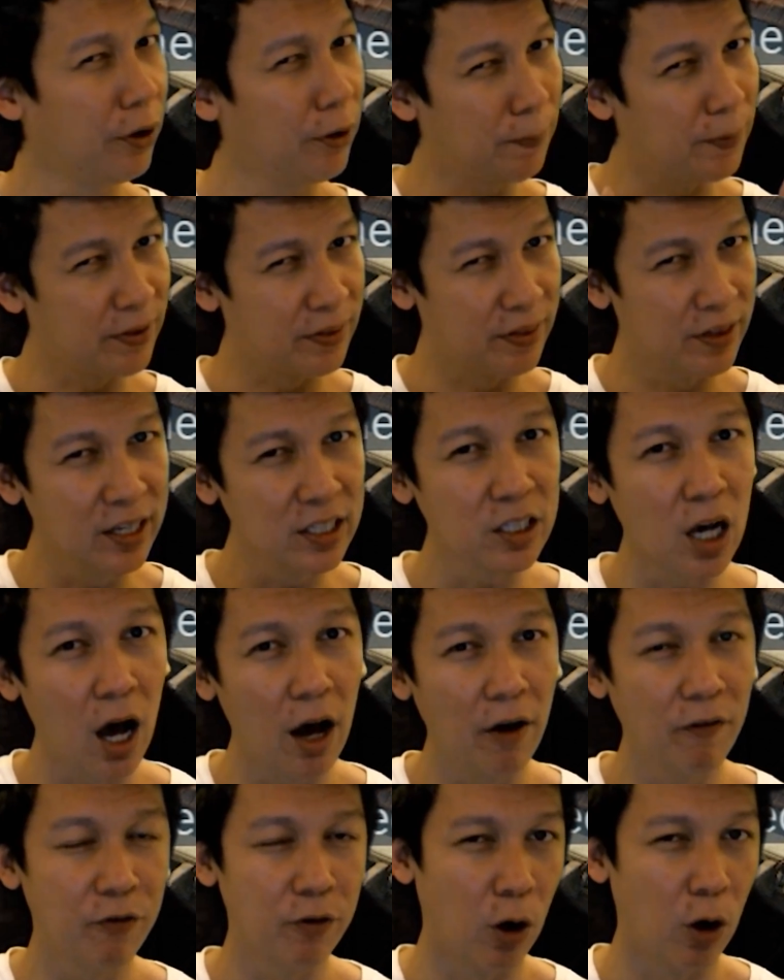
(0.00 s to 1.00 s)
but this
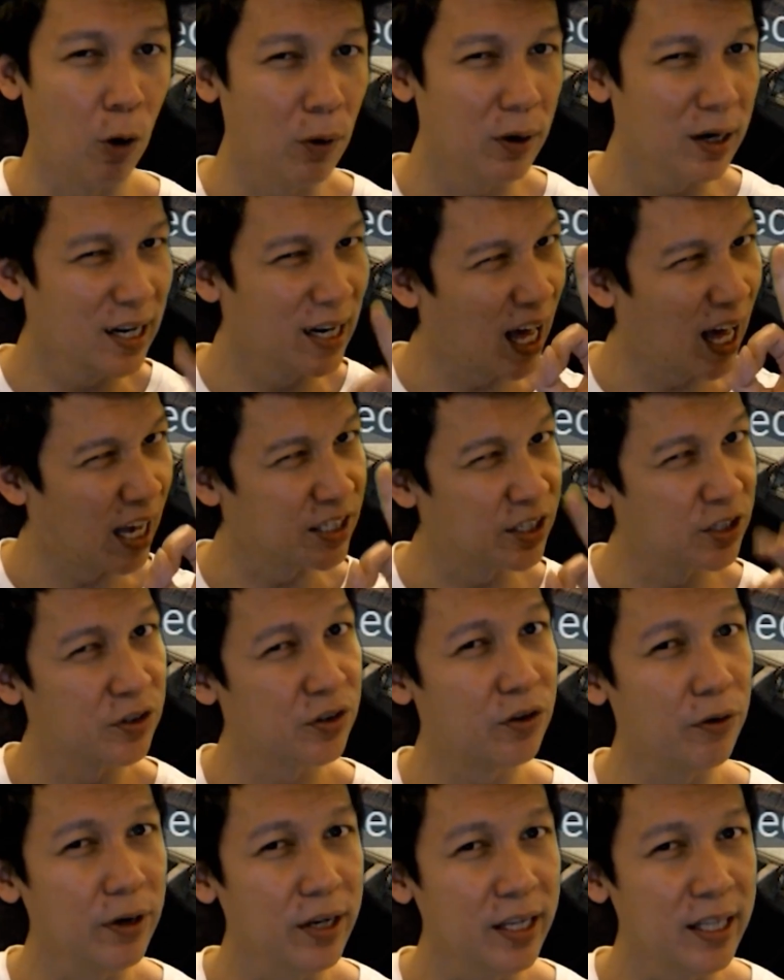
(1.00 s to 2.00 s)
offer only lasts
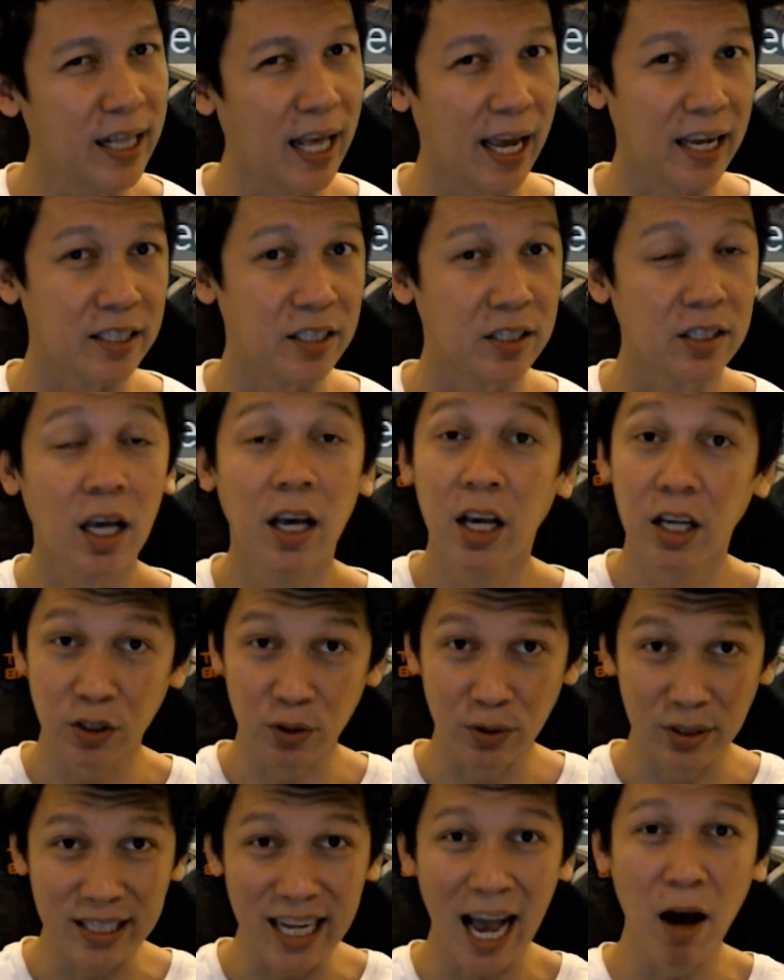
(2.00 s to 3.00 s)
30 days, so
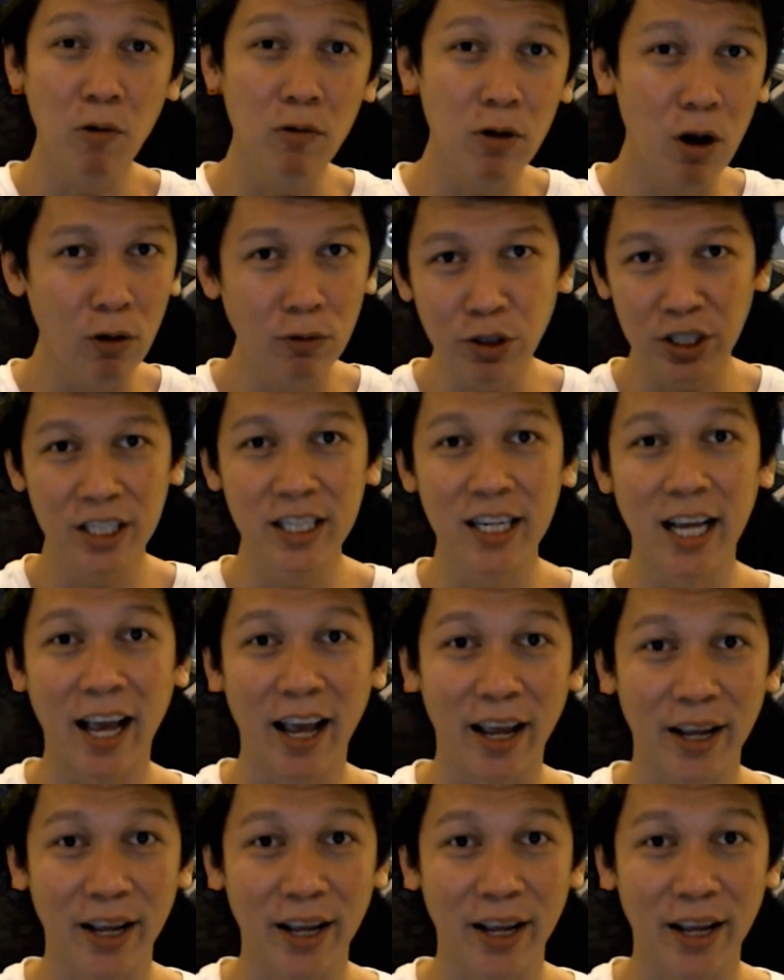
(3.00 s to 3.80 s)
download today.